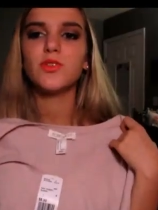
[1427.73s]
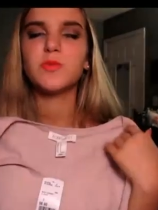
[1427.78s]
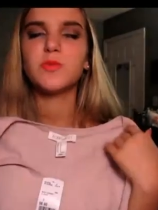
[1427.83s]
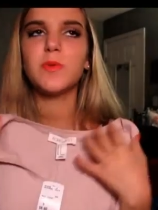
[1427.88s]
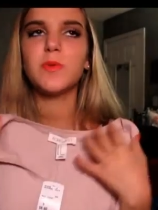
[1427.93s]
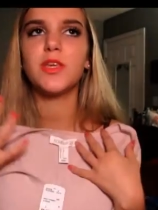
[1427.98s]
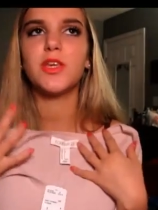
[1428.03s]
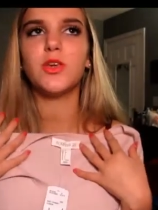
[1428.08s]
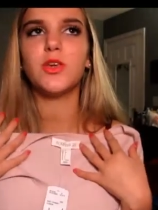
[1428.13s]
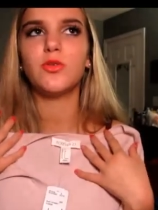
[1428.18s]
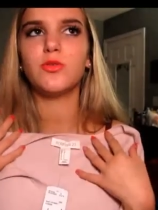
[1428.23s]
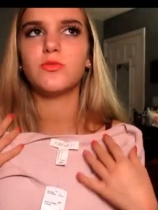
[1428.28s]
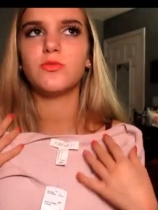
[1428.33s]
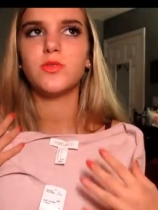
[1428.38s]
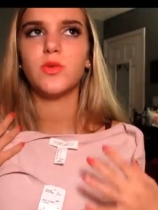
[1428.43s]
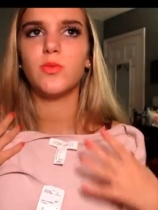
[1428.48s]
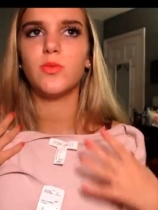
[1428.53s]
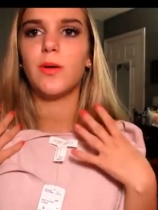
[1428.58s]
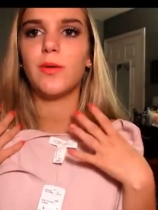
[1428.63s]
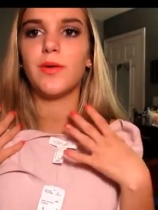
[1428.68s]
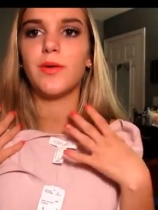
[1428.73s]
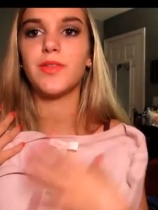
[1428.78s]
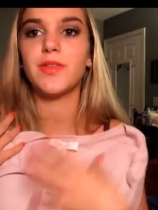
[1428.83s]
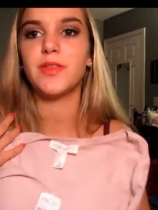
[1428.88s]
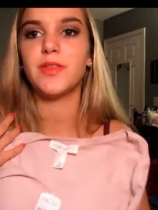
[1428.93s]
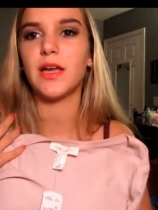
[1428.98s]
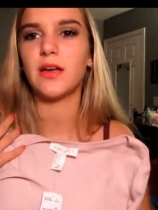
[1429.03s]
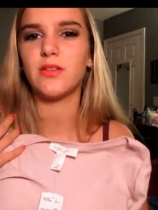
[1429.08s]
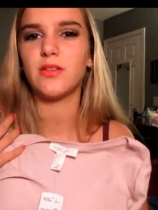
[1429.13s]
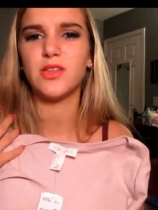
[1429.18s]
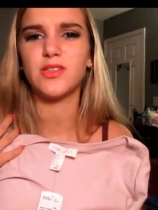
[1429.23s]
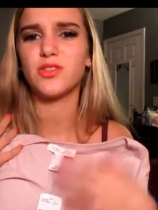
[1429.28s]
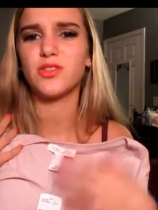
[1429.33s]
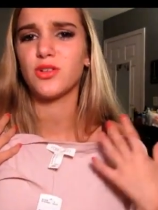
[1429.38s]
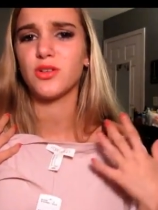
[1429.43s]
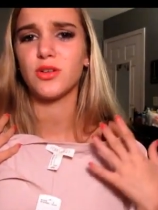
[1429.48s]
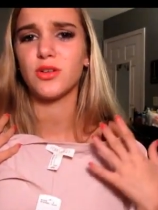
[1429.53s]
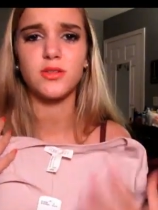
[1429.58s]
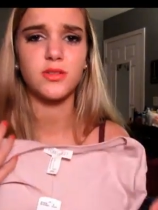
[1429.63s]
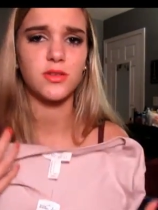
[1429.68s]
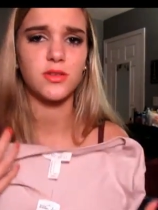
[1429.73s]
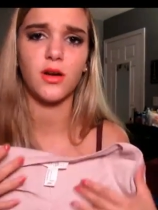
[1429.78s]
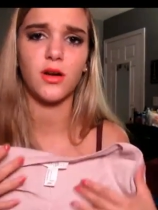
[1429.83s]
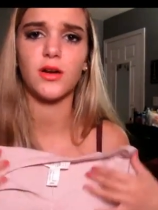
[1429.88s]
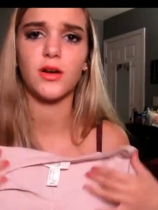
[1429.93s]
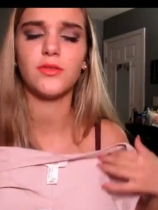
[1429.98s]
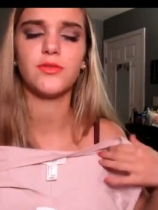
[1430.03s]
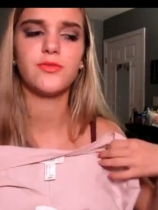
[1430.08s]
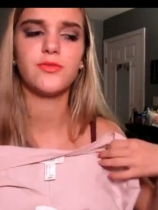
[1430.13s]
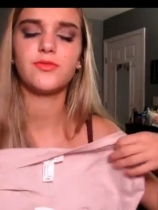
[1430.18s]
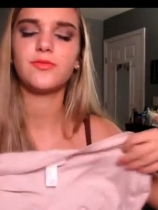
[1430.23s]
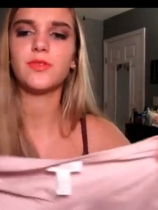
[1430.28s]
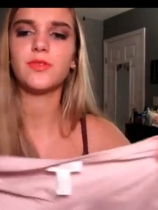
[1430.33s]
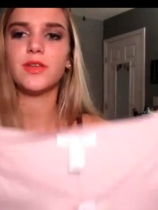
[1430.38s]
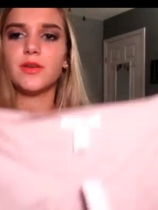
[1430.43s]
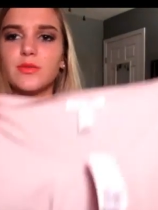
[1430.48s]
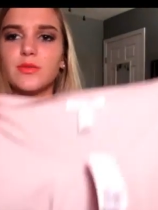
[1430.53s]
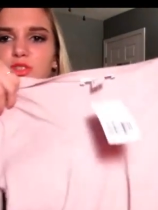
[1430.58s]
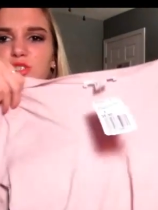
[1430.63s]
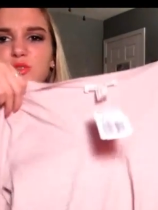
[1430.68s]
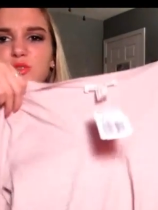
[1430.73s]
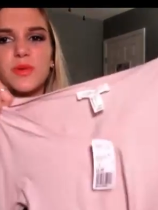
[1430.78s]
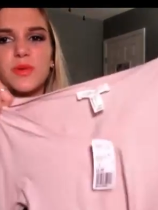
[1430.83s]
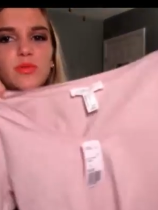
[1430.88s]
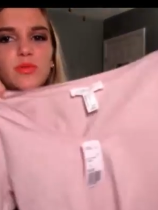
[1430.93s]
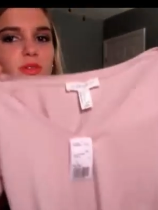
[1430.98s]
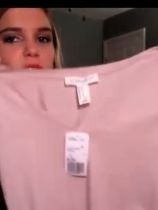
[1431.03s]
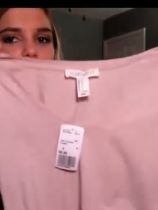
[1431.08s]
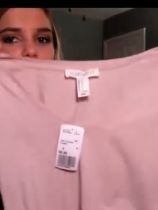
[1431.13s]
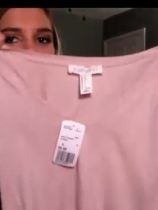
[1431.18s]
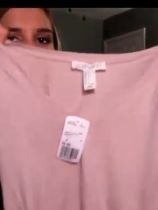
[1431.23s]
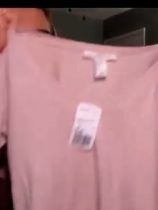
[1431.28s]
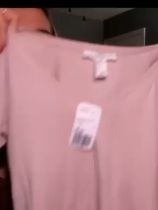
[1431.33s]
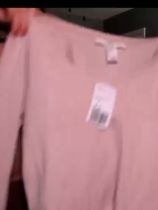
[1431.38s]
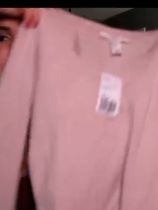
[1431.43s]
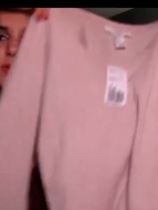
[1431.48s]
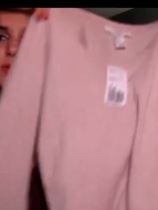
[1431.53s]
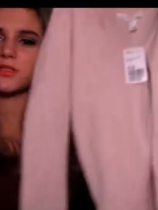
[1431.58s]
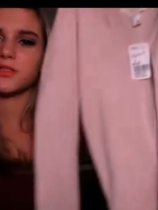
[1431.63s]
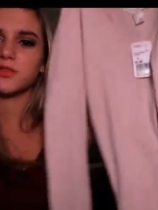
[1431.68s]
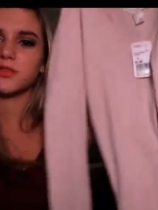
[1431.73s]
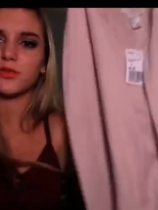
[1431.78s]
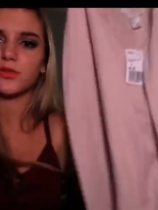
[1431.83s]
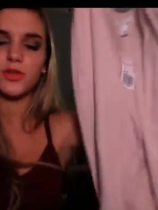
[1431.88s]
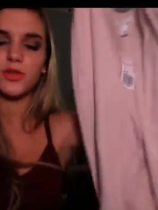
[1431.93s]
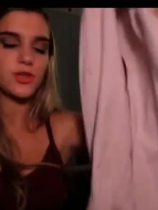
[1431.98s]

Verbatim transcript: would just be cute to wear with a necklace or a scarf. It would just be really easy, but still